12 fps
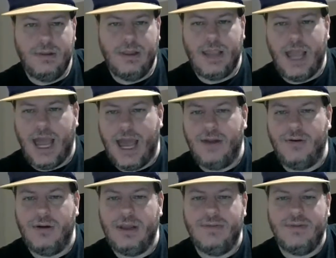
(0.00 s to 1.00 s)
Like, I
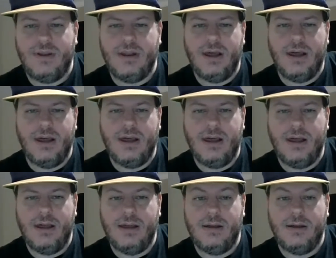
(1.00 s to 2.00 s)
don't even
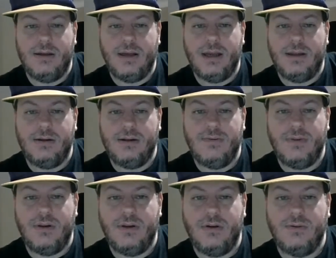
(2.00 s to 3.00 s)

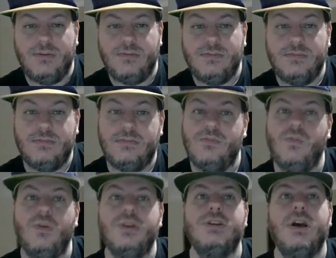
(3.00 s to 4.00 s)
know.
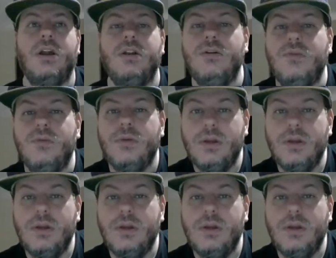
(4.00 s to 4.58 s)
Wish I knew.